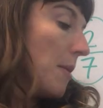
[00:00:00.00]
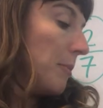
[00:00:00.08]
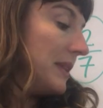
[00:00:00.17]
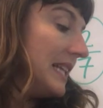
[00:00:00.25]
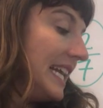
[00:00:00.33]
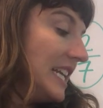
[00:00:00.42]

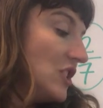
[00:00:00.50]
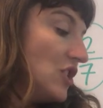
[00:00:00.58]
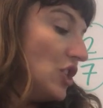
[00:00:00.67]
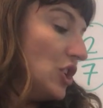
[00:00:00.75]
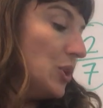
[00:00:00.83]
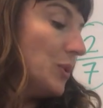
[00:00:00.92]
Please
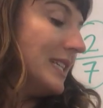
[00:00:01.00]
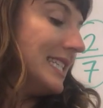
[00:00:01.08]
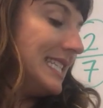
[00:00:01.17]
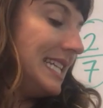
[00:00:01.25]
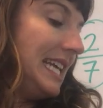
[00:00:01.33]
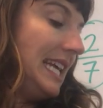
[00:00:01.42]
do
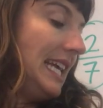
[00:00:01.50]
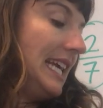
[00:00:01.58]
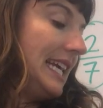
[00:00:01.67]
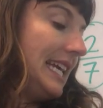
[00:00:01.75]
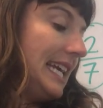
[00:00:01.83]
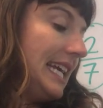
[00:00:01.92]
D,
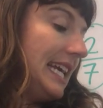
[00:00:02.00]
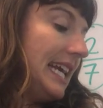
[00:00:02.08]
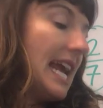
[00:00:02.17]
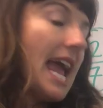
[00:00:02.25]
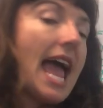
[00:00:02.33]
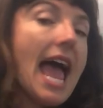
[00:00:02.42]

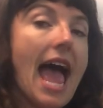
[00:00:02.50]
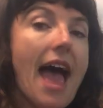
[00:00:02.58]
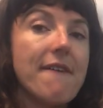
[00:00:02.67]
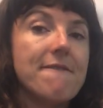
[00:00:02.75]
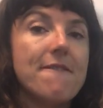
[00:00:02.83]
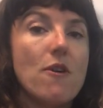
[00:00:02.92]
E,
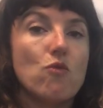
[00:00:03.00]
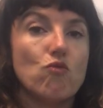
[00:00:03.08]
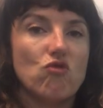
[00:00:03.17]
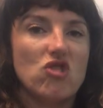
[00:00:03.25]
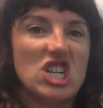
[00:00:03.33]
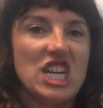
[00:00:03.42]
F
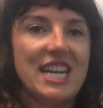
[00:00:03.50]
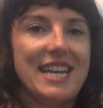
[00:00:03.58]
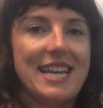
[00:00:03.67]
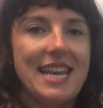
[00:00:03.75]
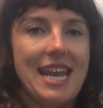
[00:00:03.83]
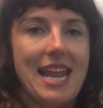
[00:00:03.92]
right
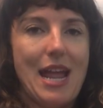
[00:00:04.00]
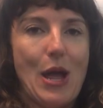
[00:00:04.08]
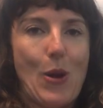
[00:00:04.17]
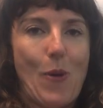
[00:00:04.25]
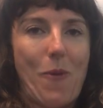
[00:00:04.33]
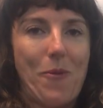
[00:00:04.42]

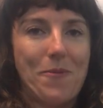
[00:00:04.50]
now.